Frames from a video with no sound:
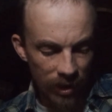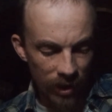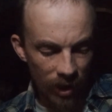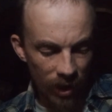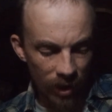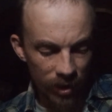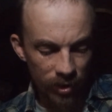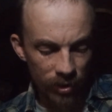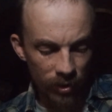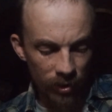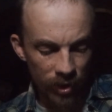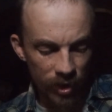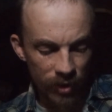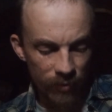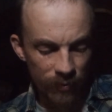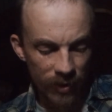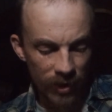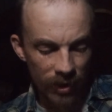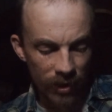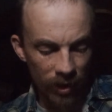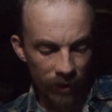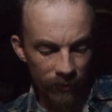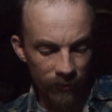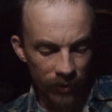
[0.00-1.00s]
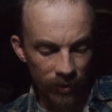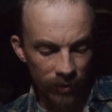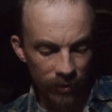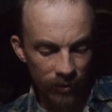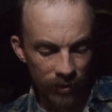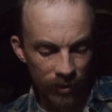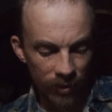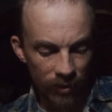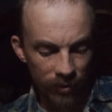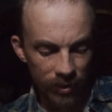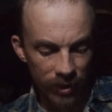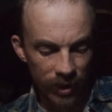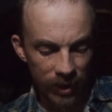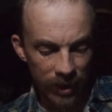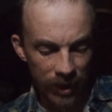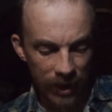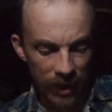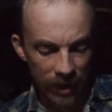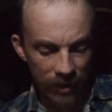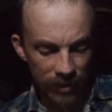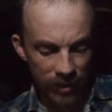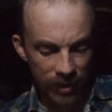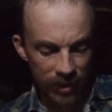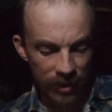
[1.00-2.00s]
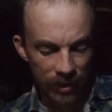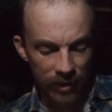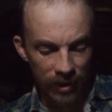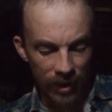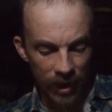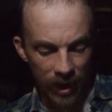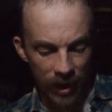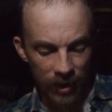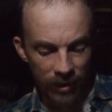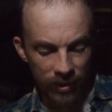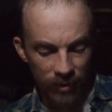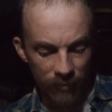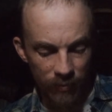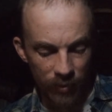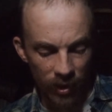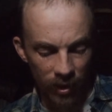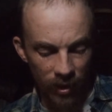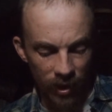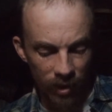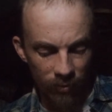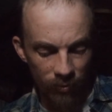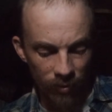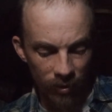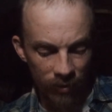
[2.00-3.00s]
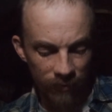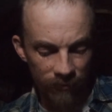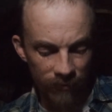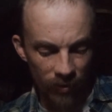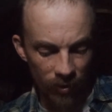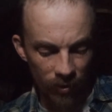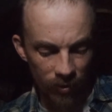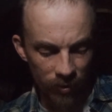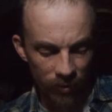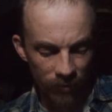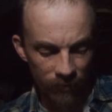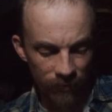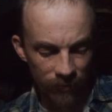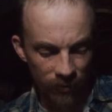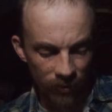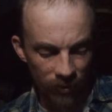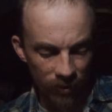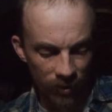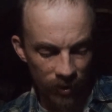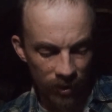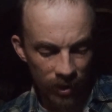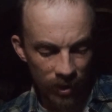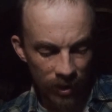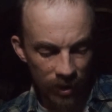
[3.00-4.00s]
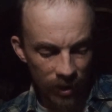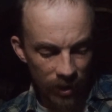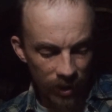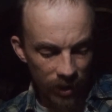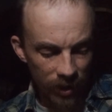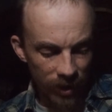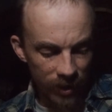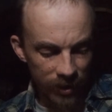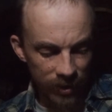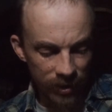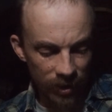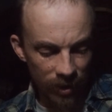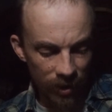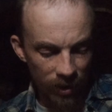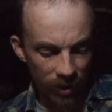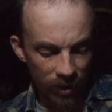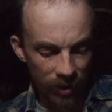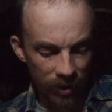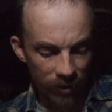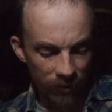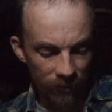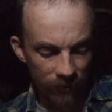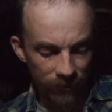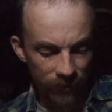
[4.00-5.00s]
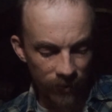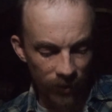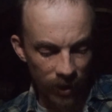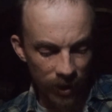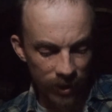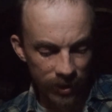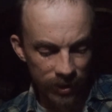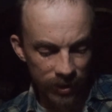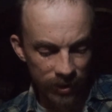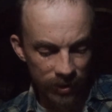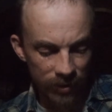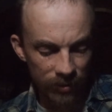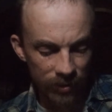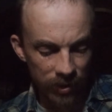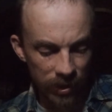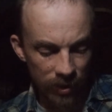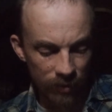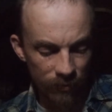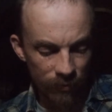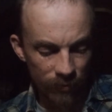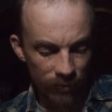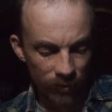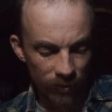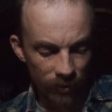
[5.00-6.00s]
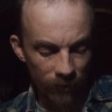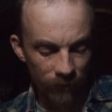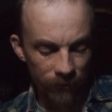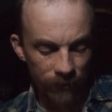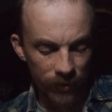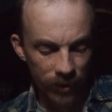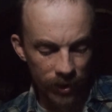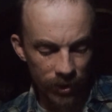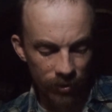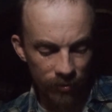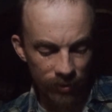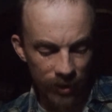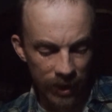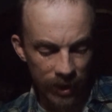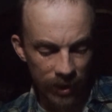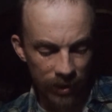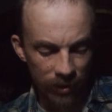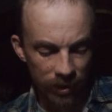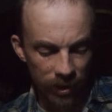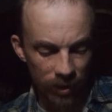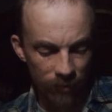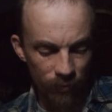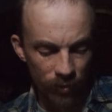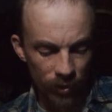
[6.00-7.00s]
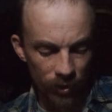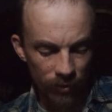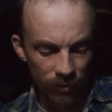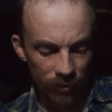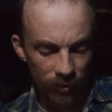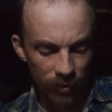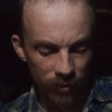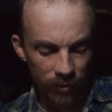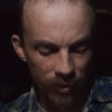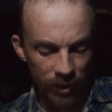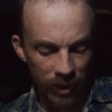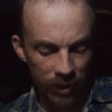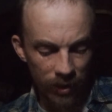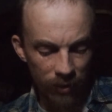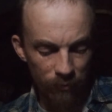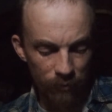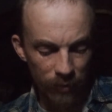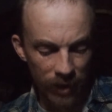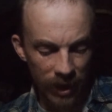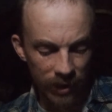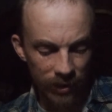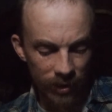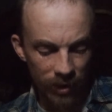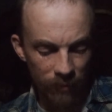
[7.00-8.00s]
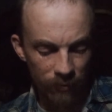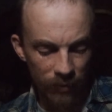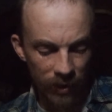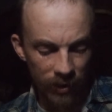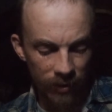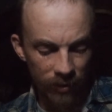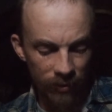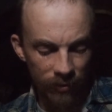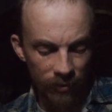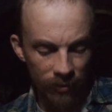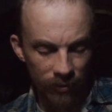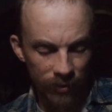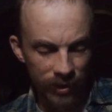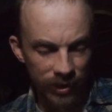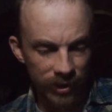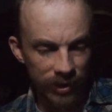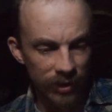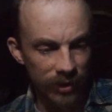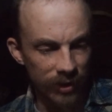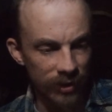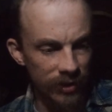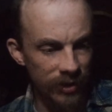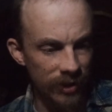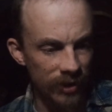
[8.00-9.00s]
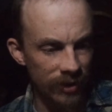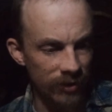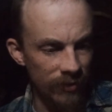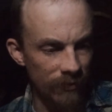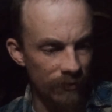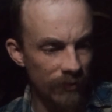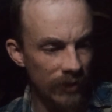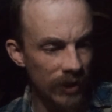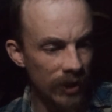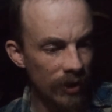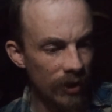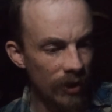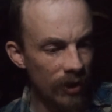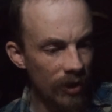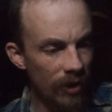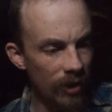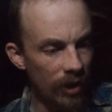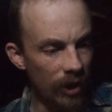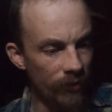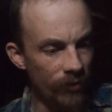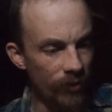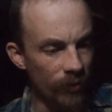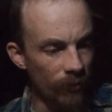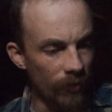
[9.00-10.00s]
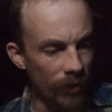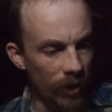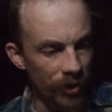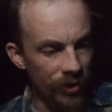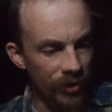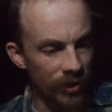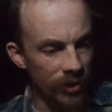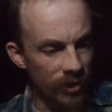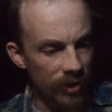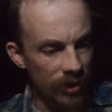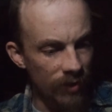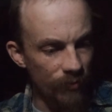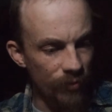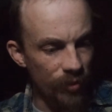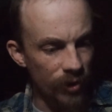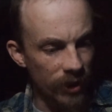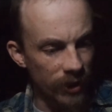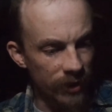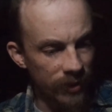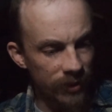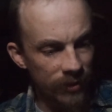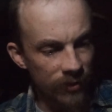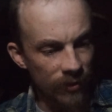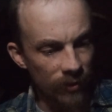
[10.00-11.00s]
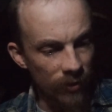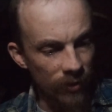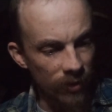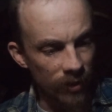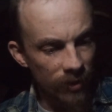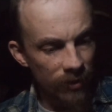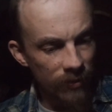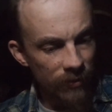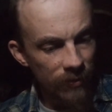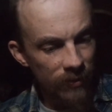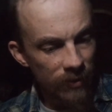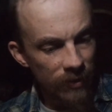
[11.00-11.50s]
And George McGovern, the only candidate in either party worth voting for, is hung in a frosted lim- frustrated limbo created mainly by the gross cynicism of the Washington press corps.